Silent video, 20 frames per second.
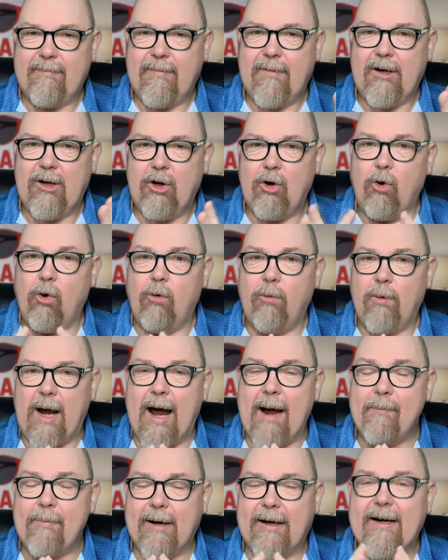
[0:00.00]
your
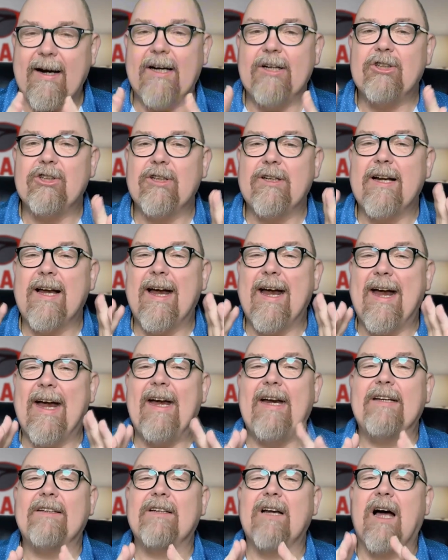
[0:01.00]
application
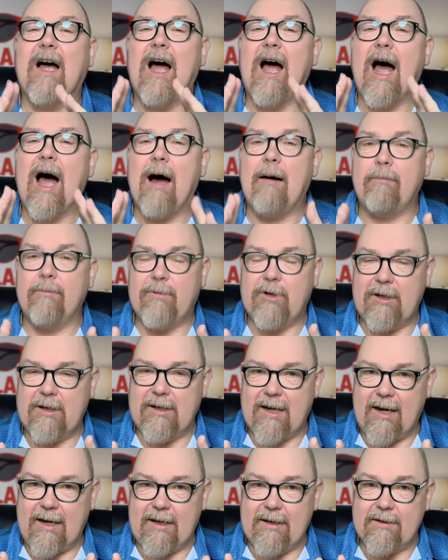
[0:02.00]
is up to
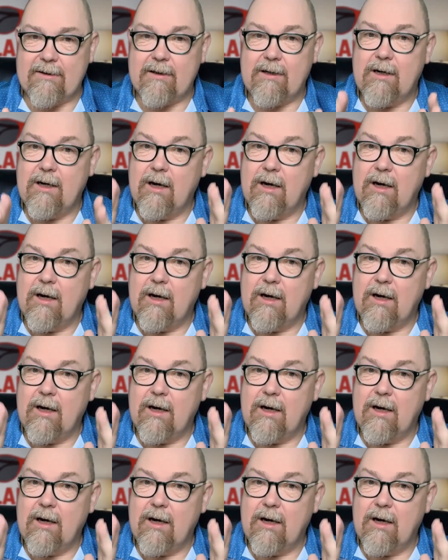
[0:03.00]
date